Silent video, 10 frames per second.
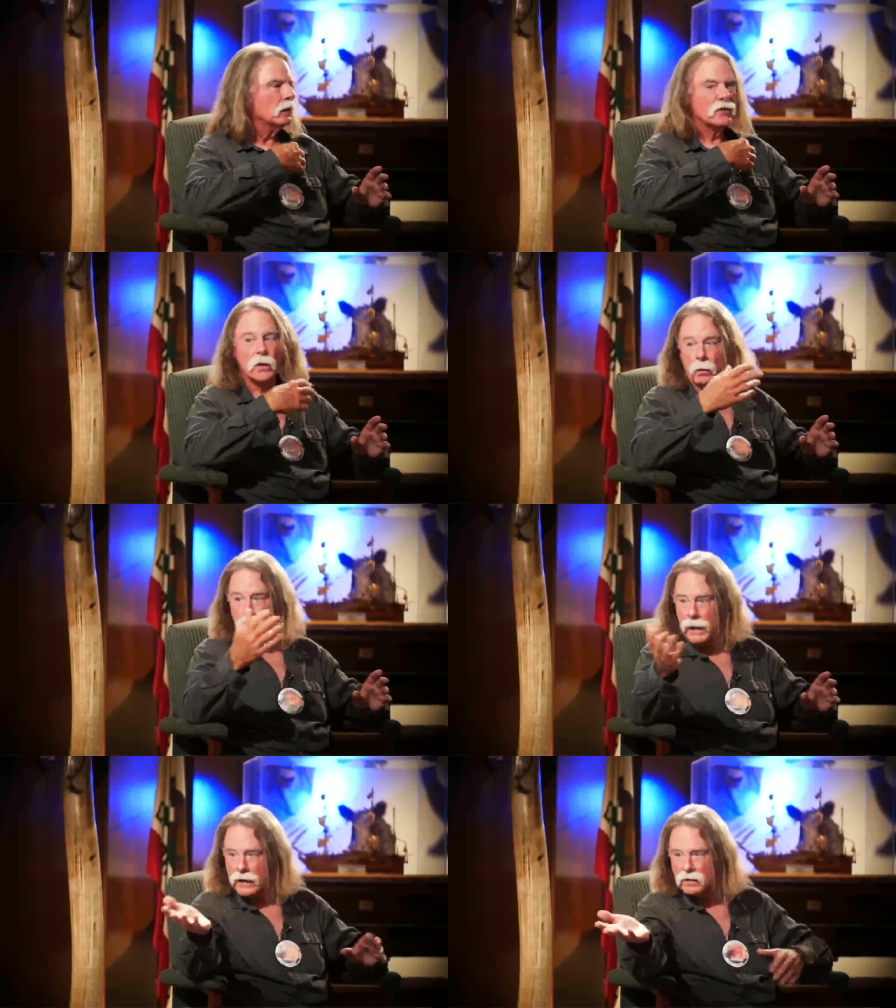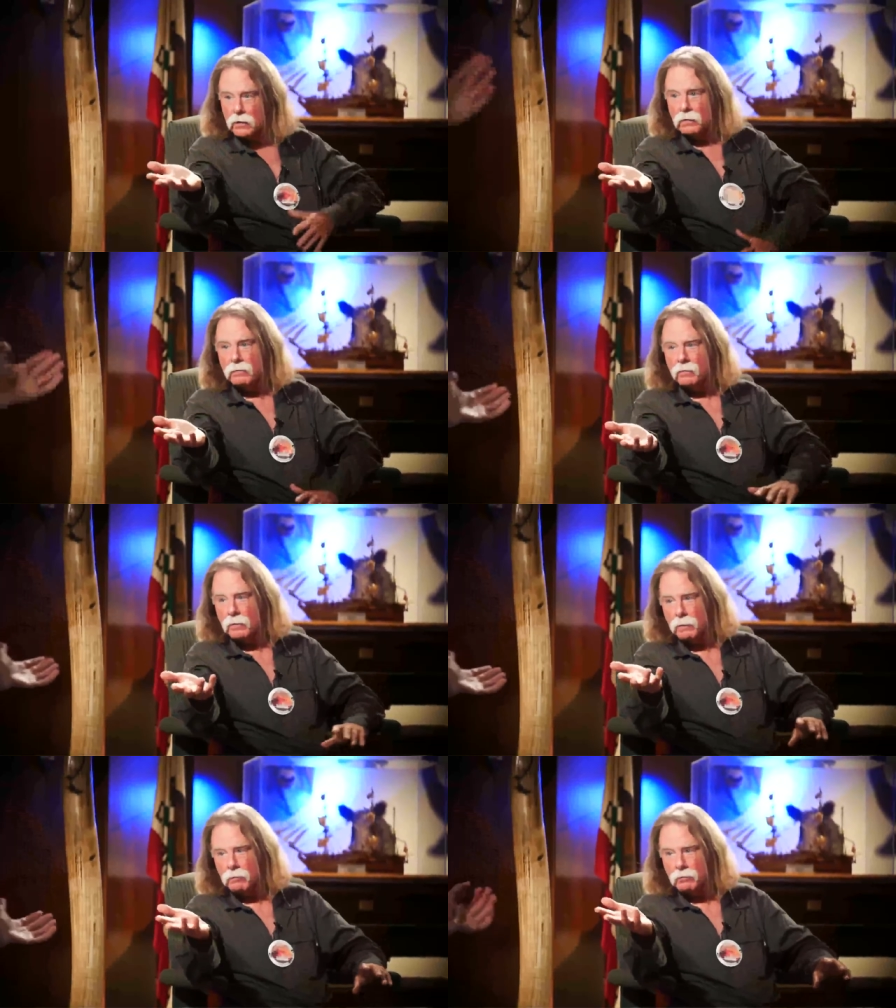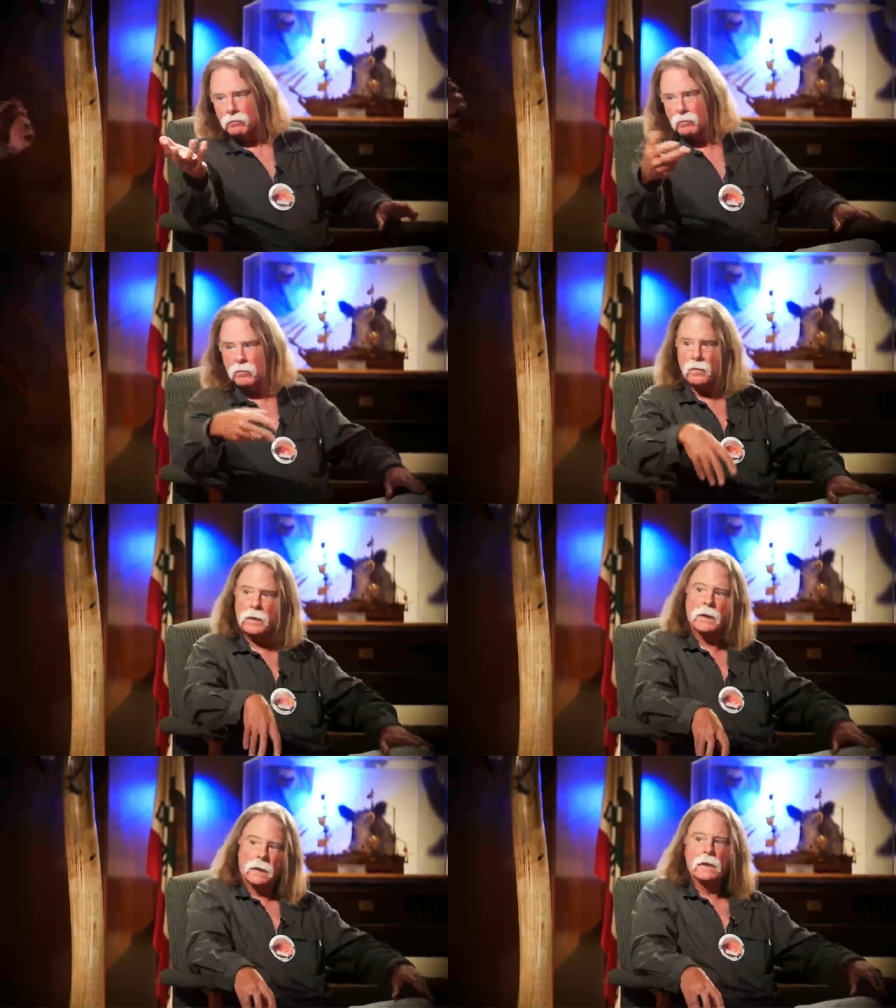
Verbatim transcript: So back to fair, fair enough.